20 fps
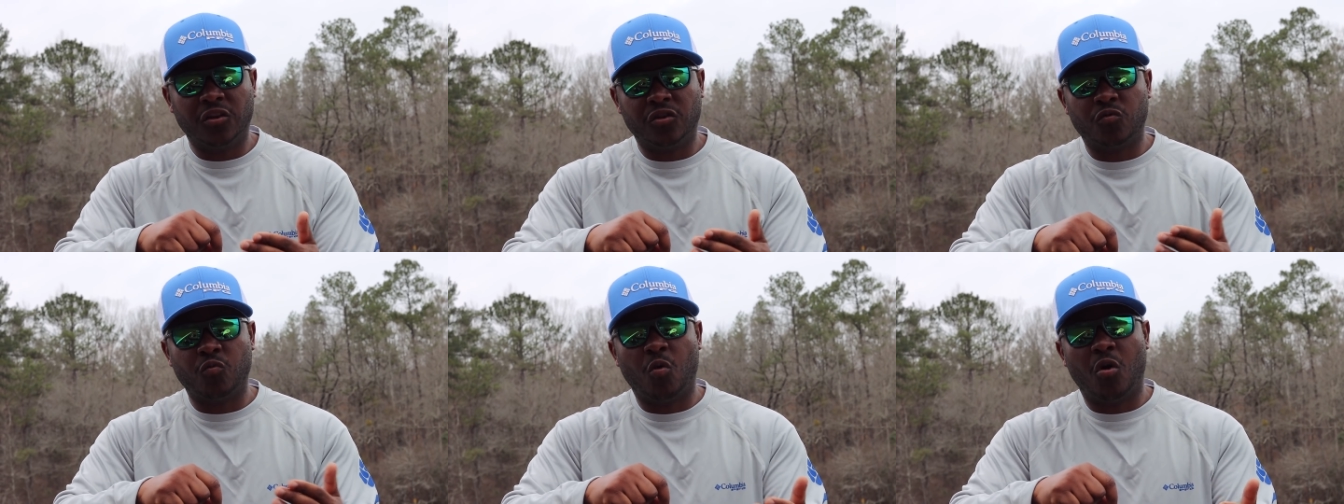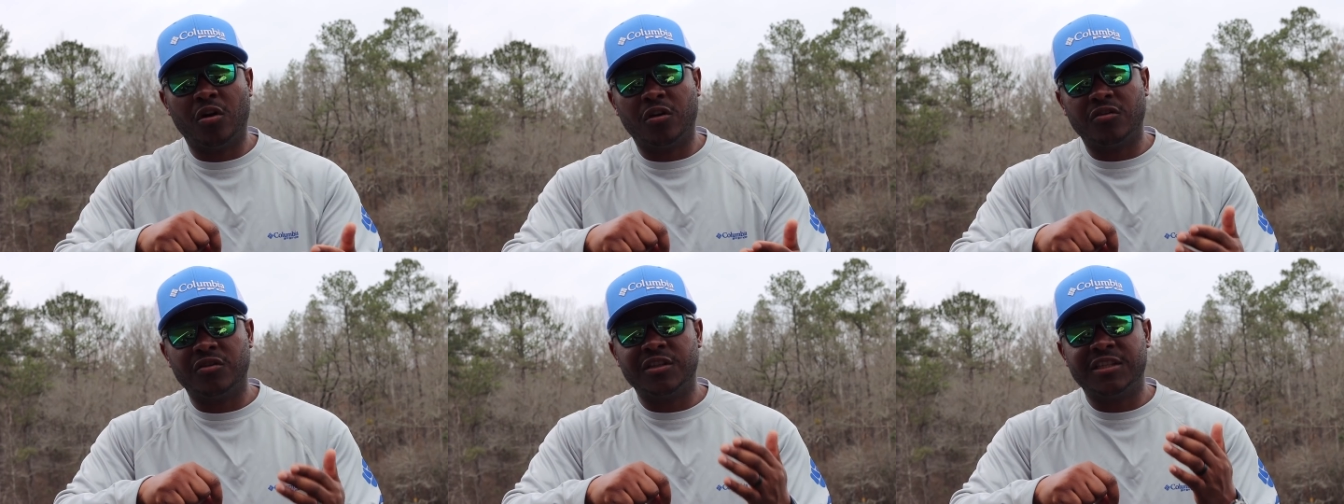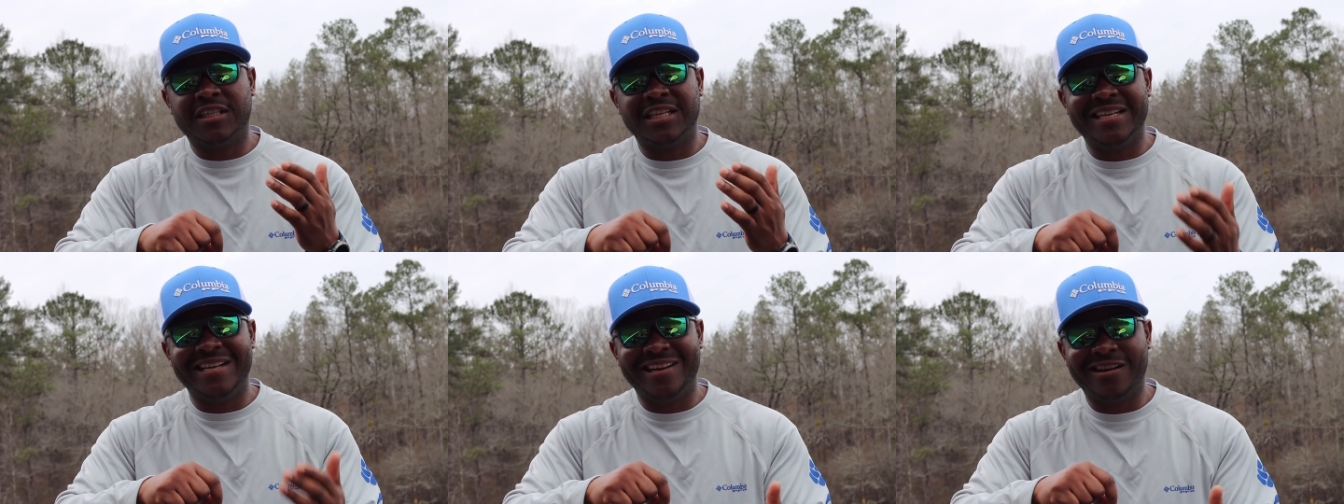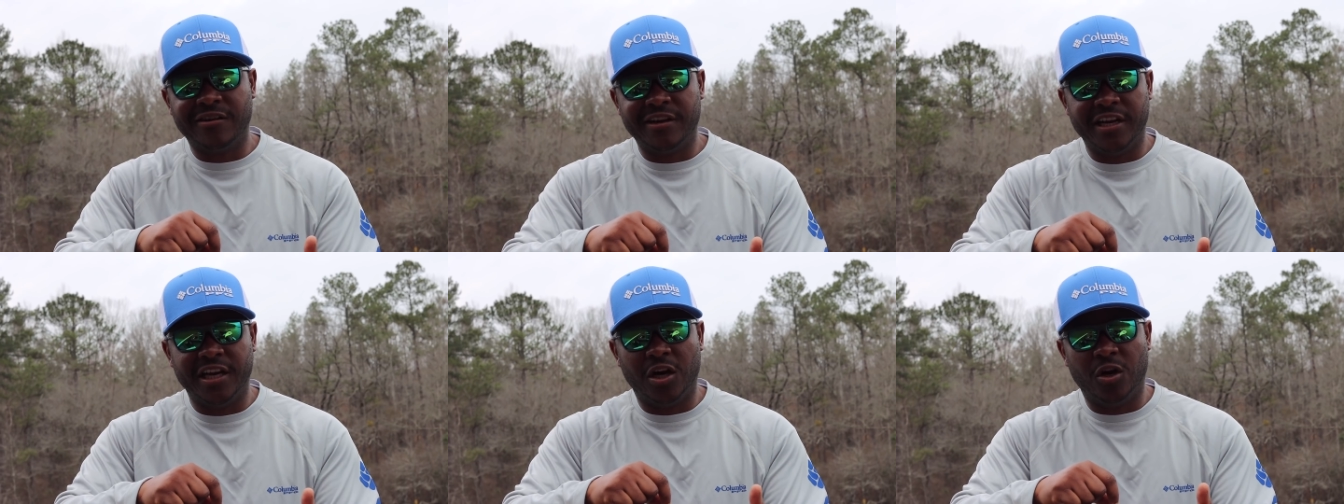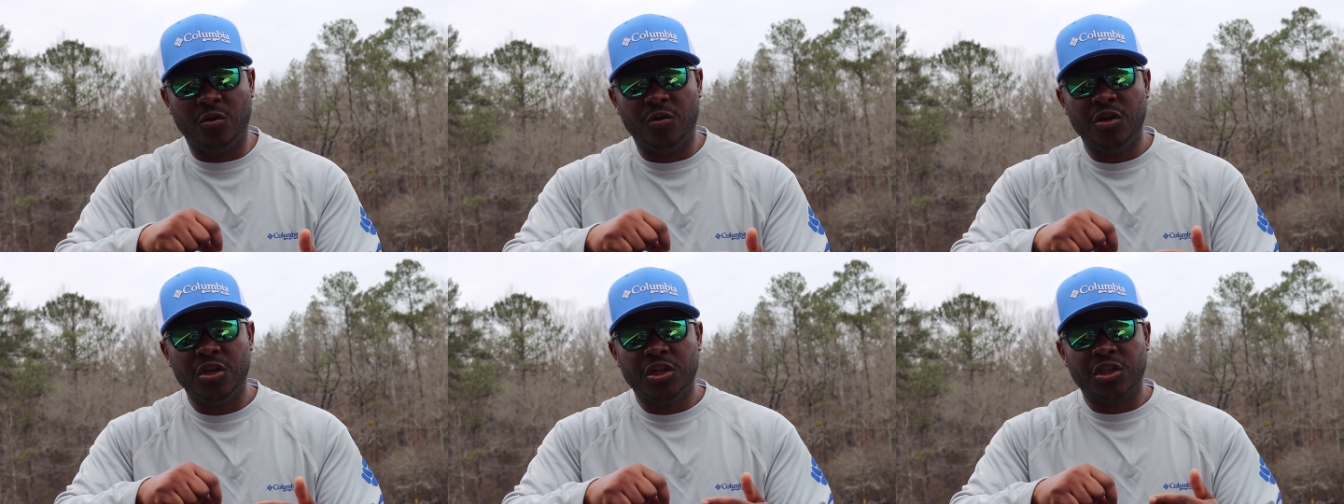water
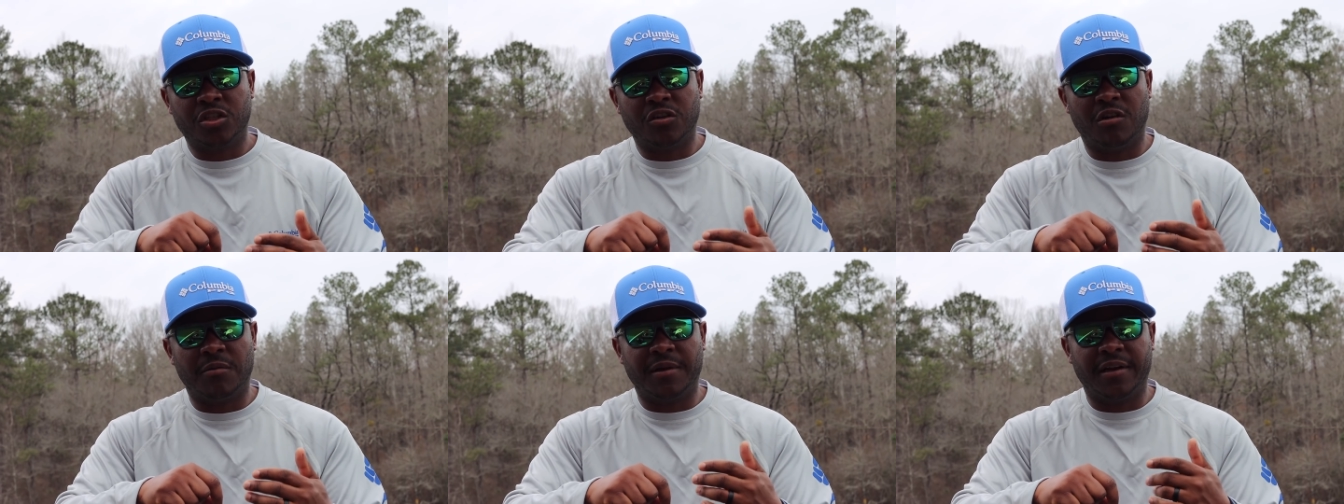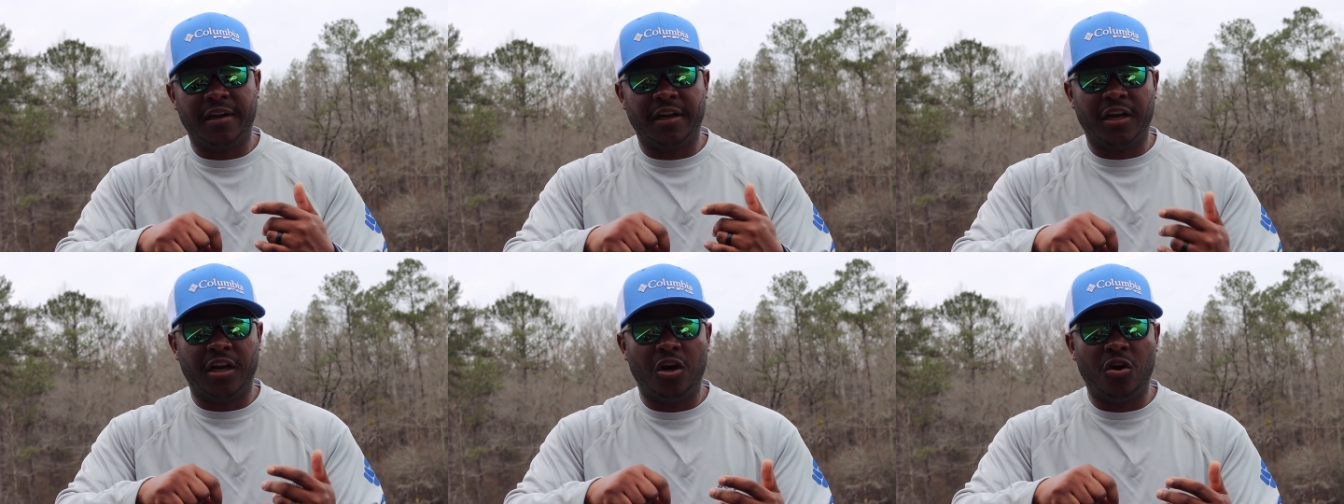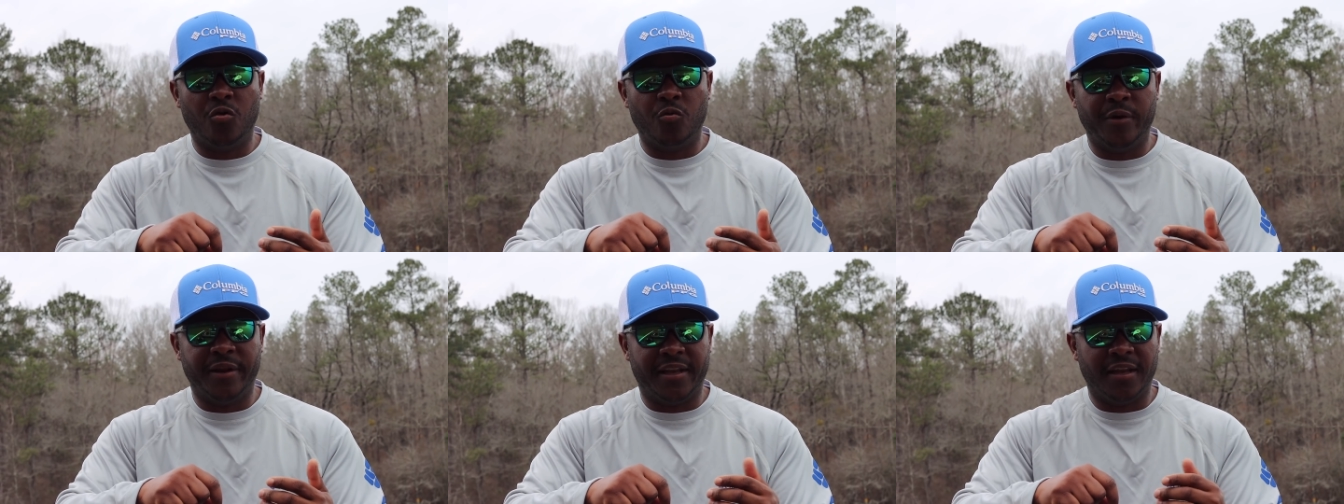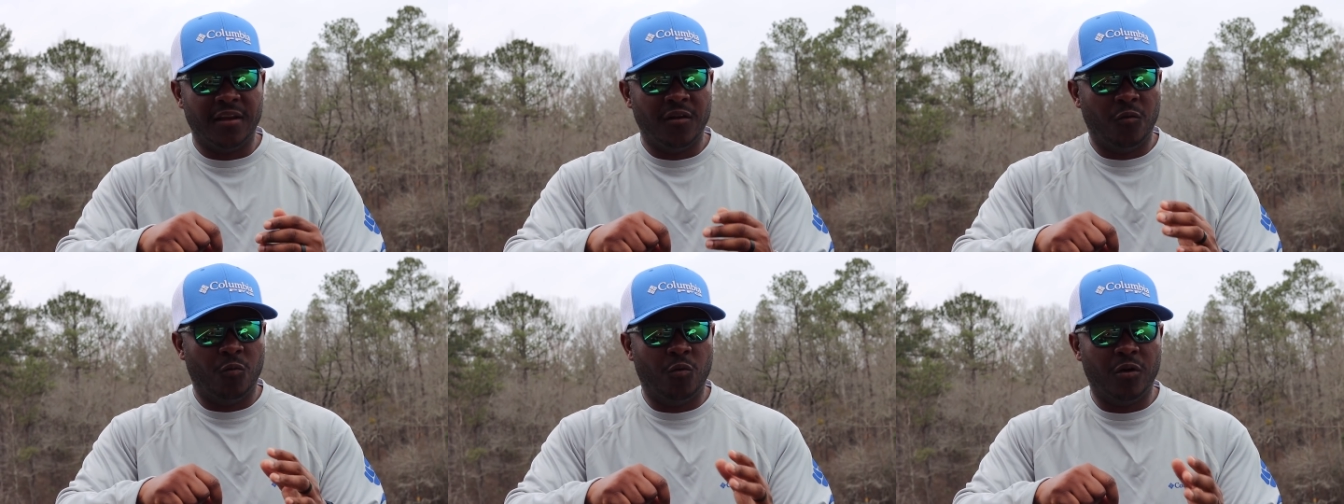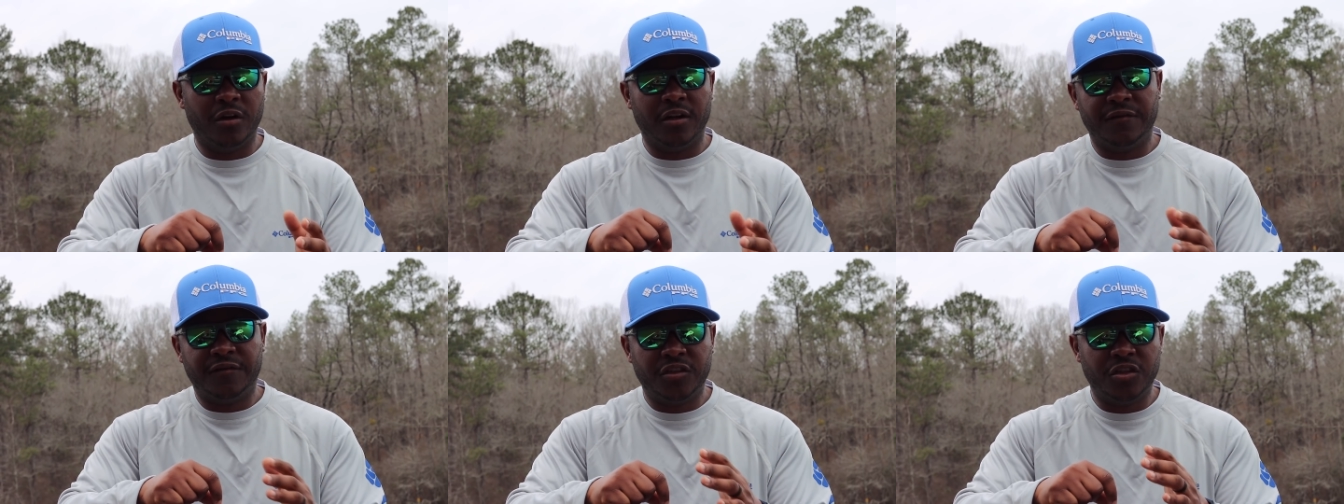scenario, so I'm gonna go with
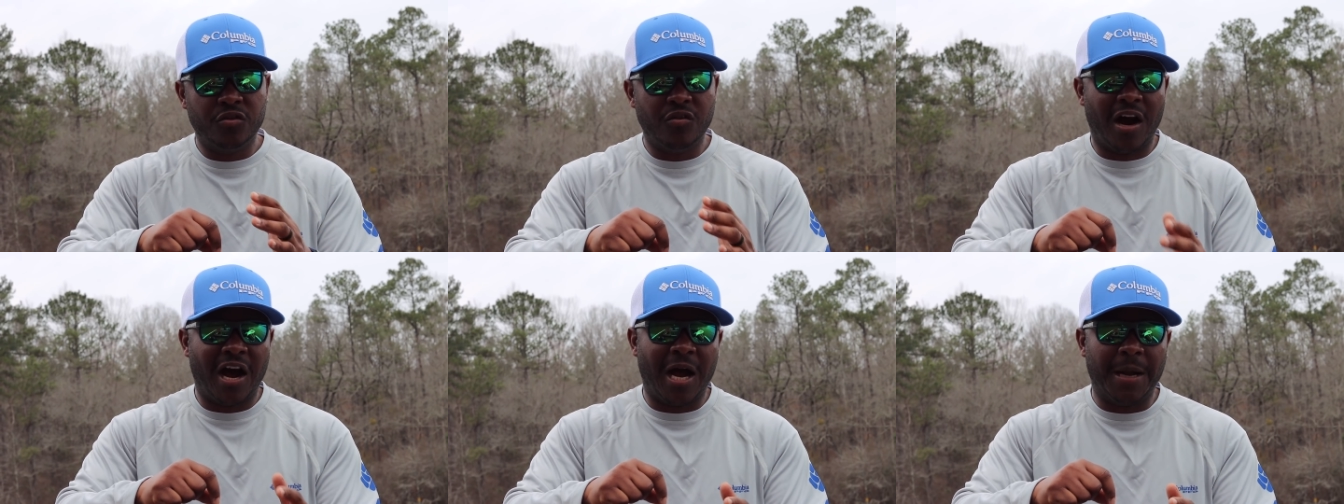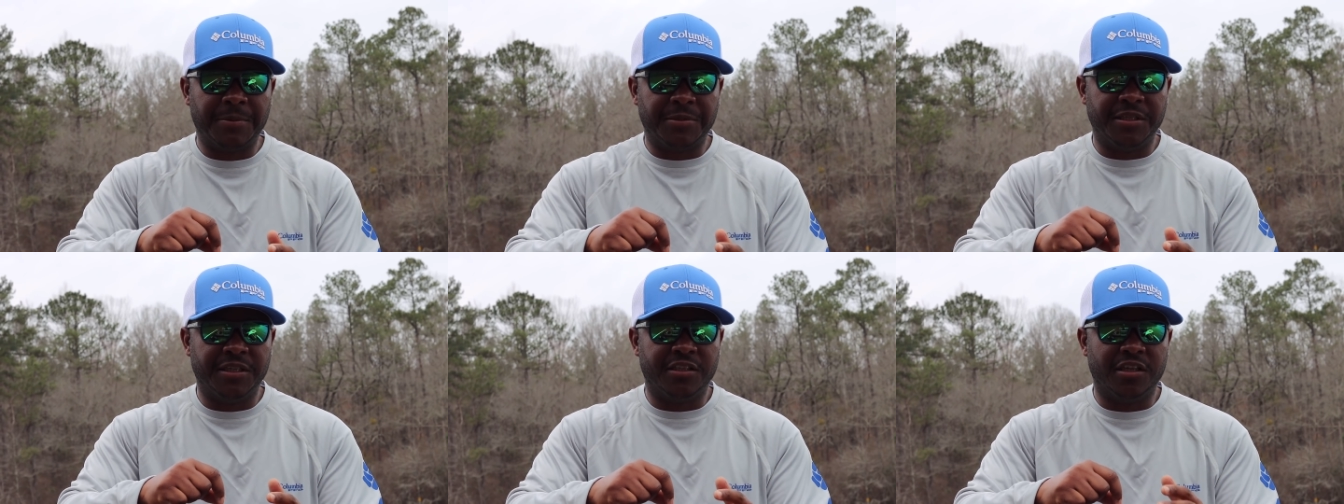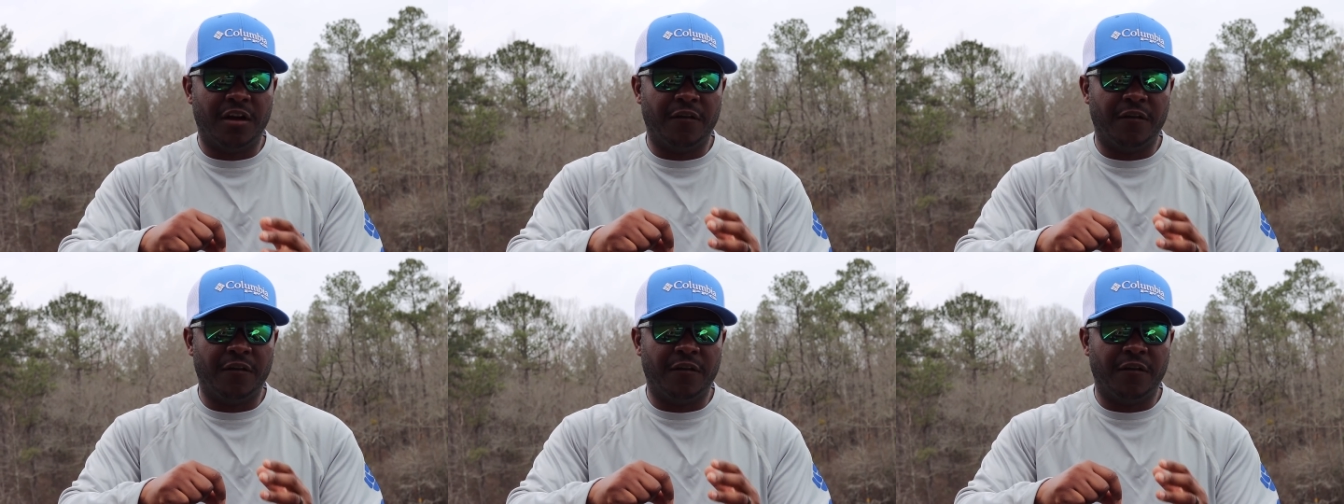one of 2 options: